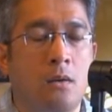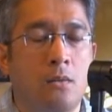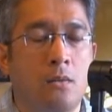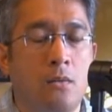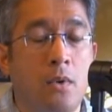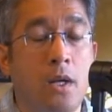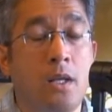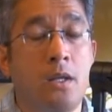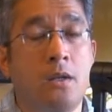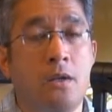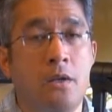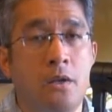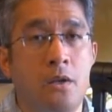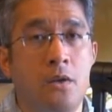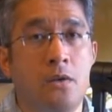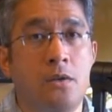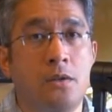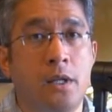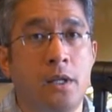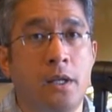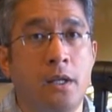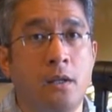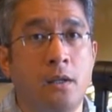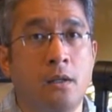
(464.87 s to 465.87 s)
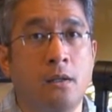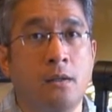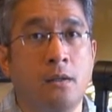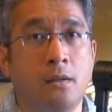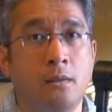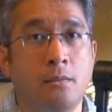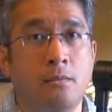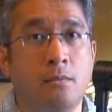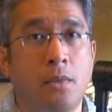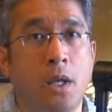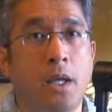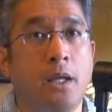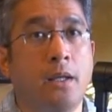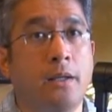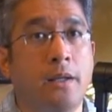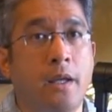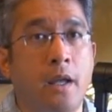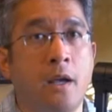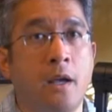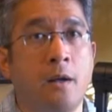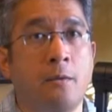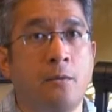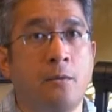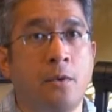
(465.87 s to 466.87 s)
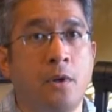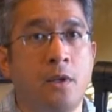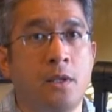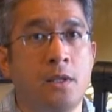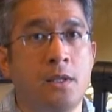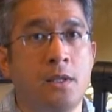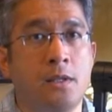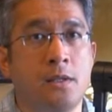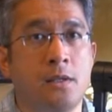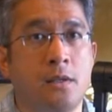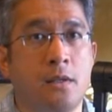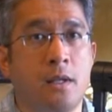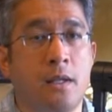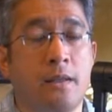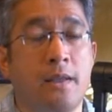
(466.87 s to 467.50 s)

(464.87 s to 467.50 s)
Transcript: when you're using big cameras,